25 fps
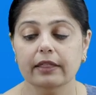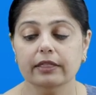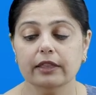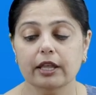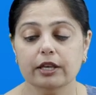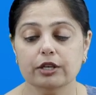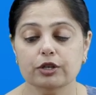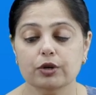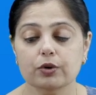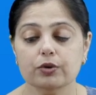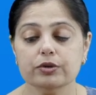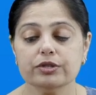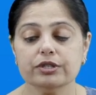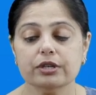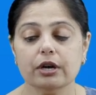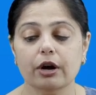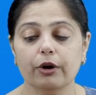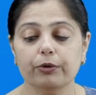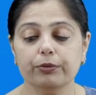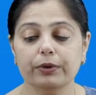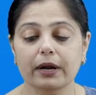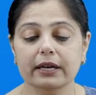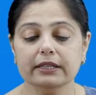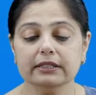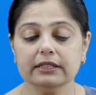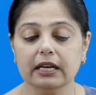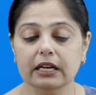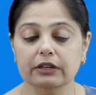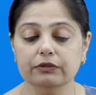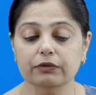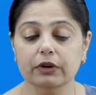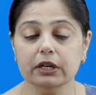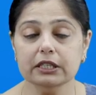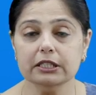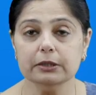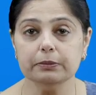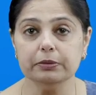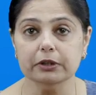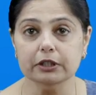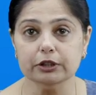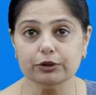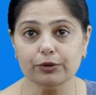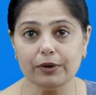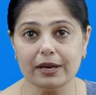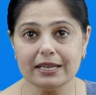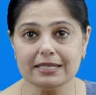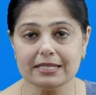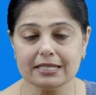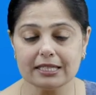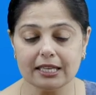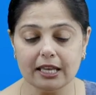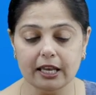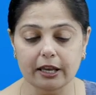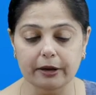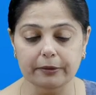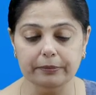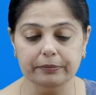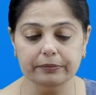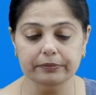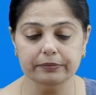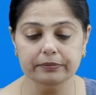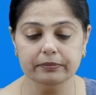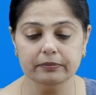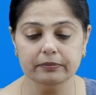They used a red convertible to escape.